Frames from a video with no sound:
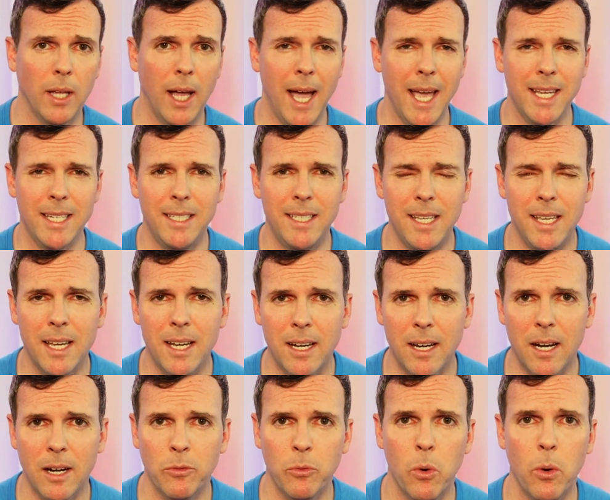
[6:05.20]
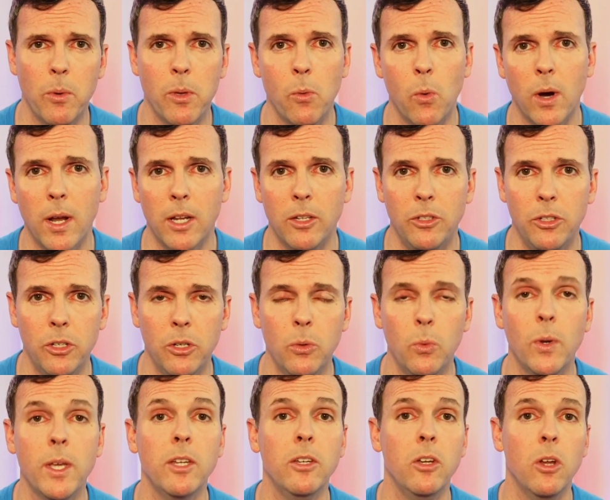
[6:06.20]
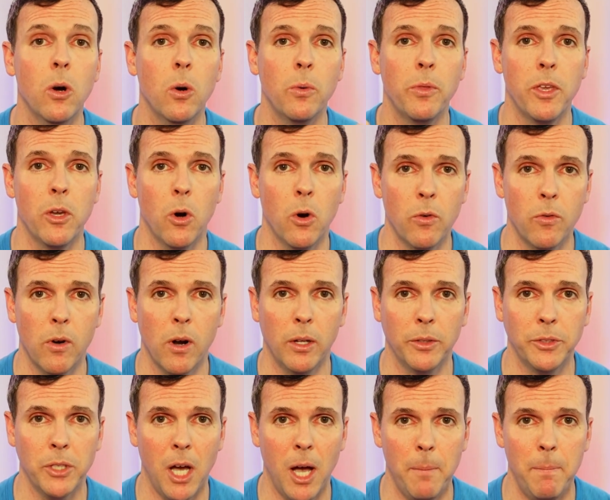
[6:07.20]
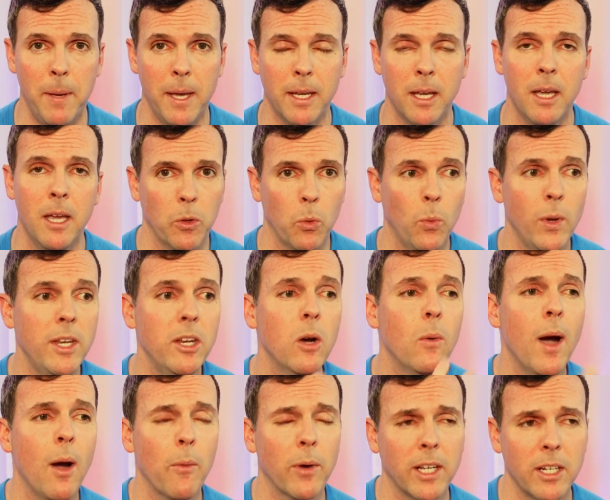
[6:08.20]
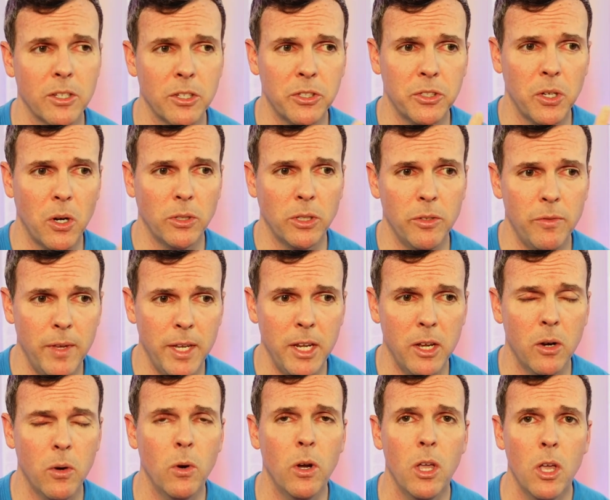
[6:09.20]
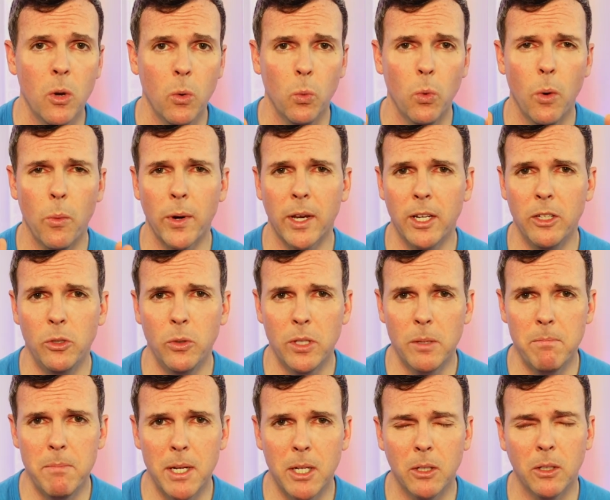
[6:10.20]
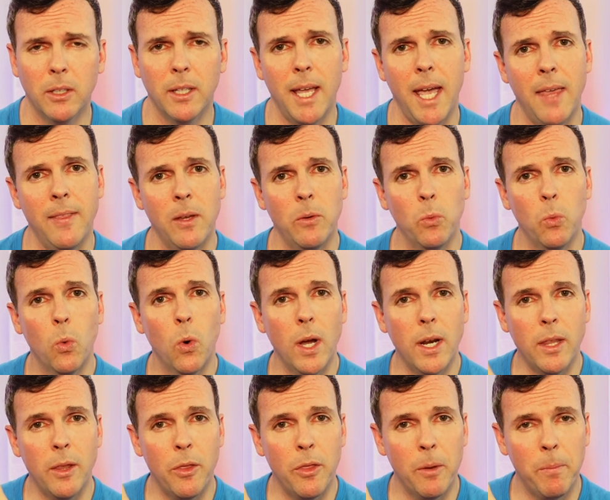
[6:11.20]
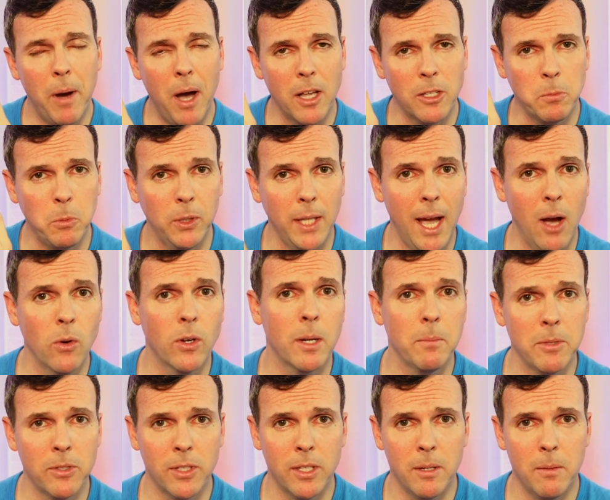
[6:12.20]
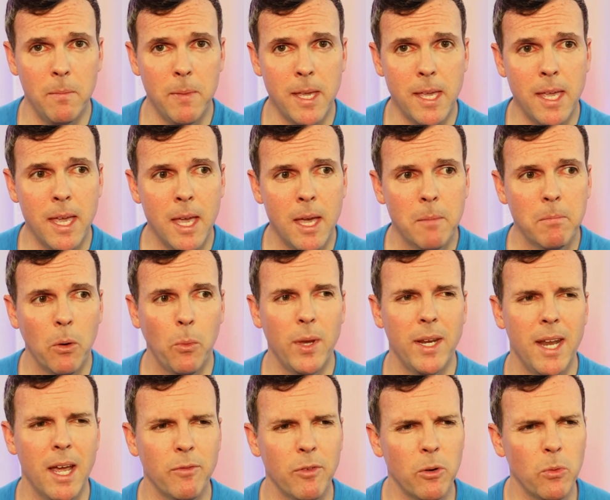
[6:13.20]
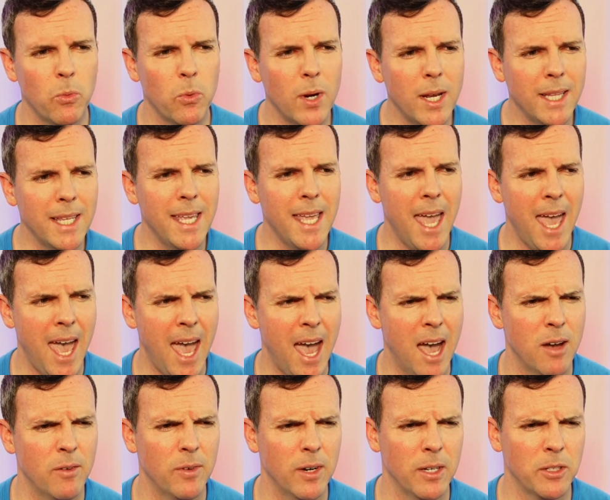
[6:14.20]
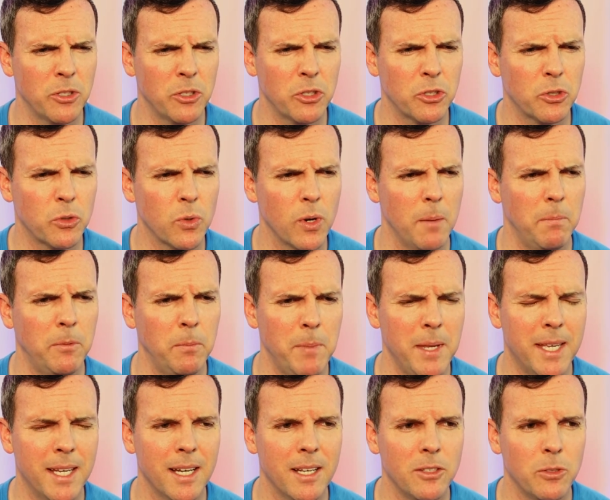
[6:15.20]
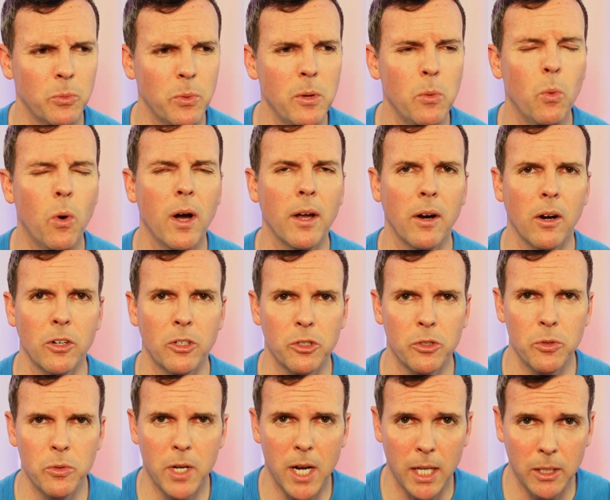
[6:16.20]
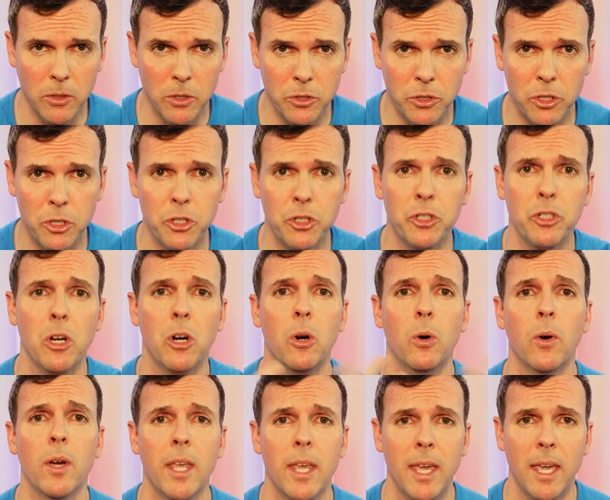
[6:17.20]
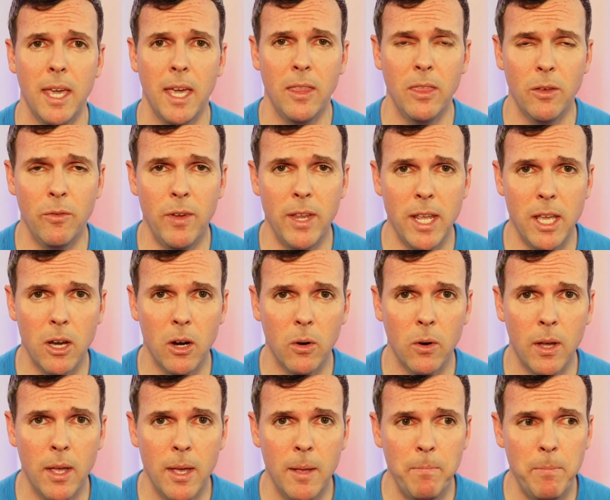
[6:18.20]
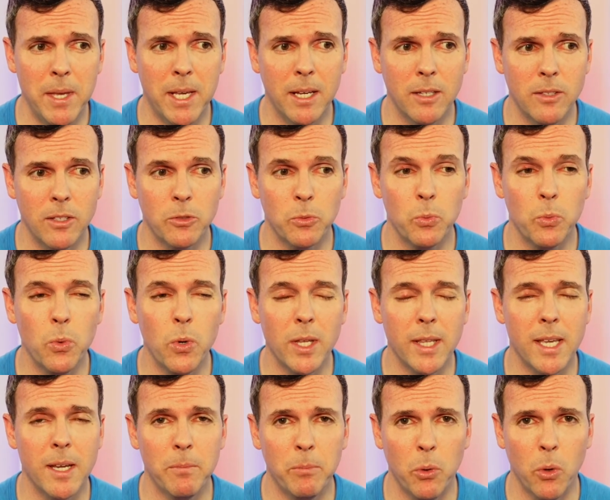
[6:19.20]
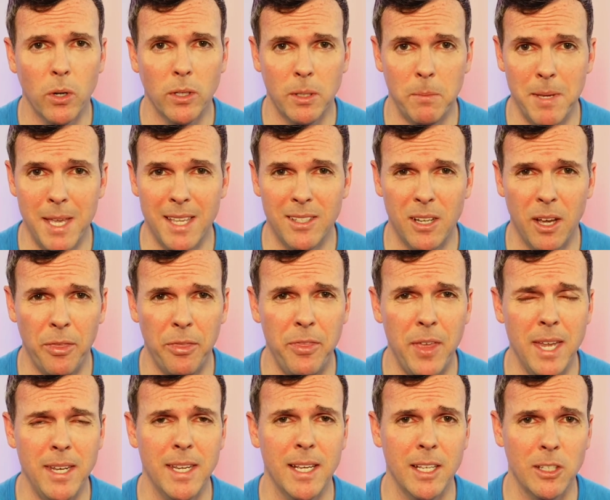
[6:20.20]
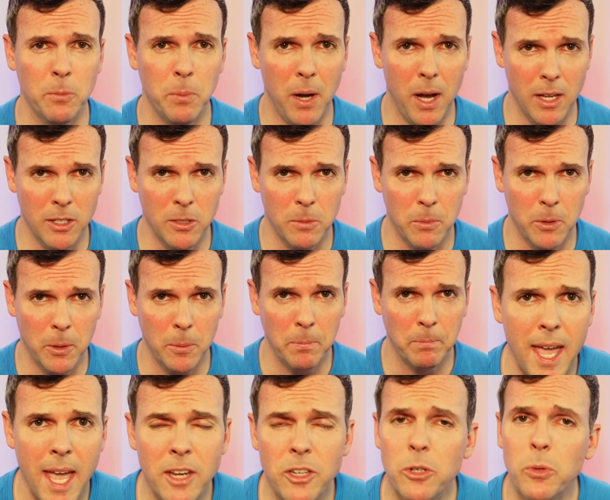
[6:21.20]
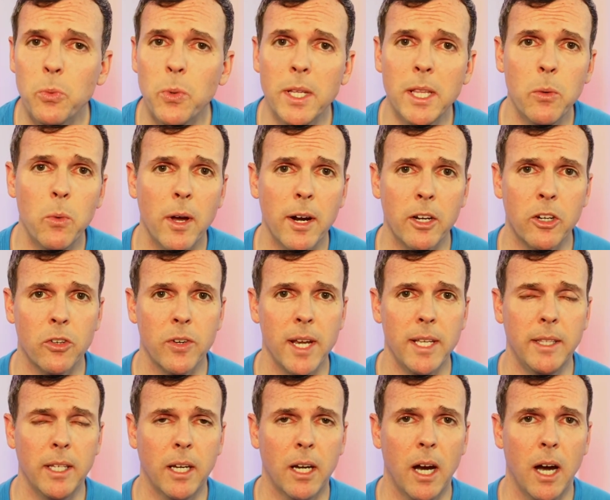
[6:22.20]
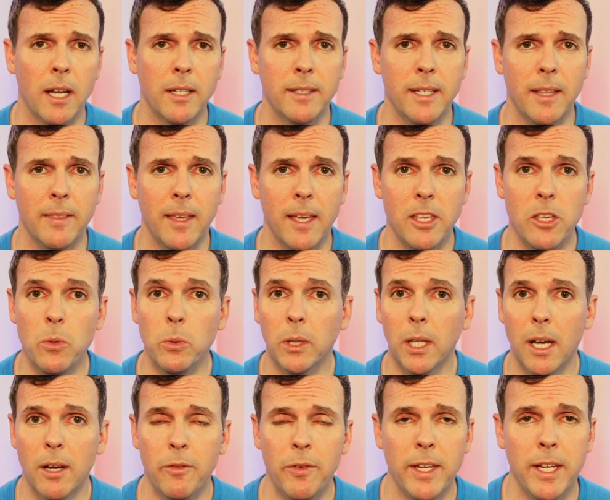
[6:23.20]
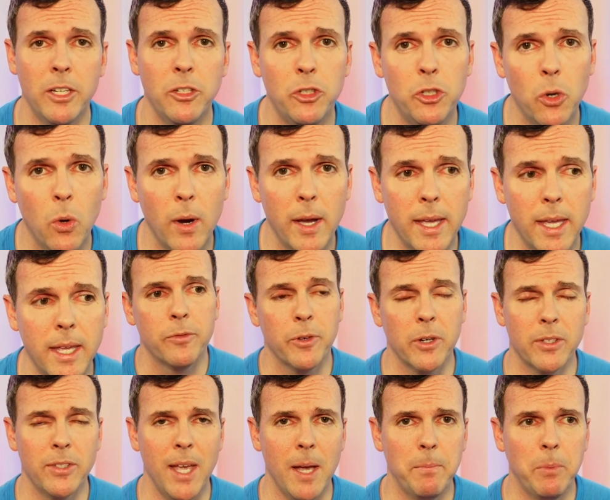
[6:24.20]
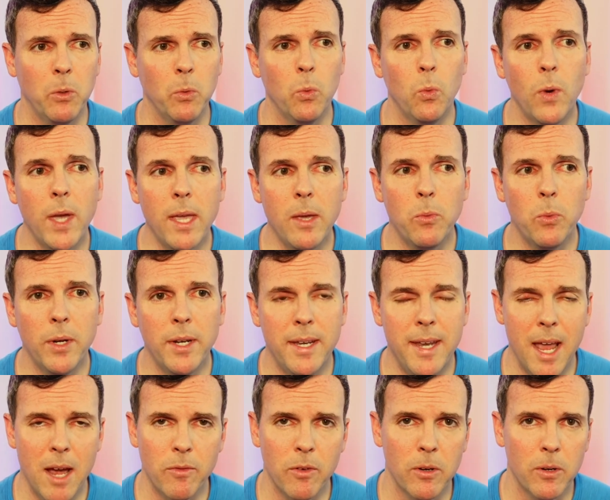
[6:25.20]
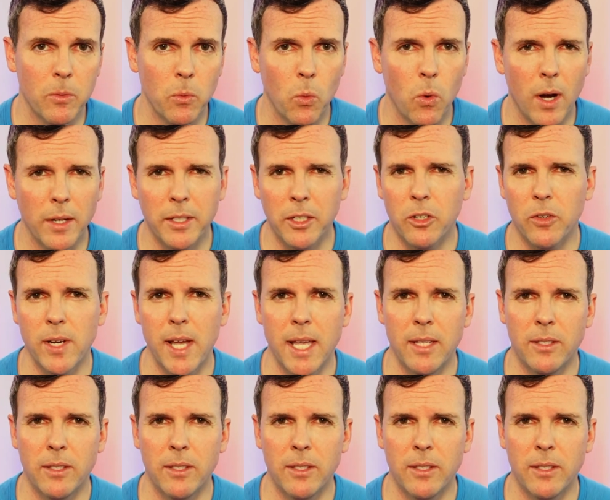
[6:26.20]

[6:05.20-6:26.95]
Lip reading: idea of what we want to do. We know the overall topic. We know how we're going to start the video, what we're going to do in the middle, and then what the possible outcome is going to be. But we never really have a script because we want our true colors to show in the video, because it's really important to be as authentic as possible. And you really want to create the content that you love and enjoy. For example, we would never want to create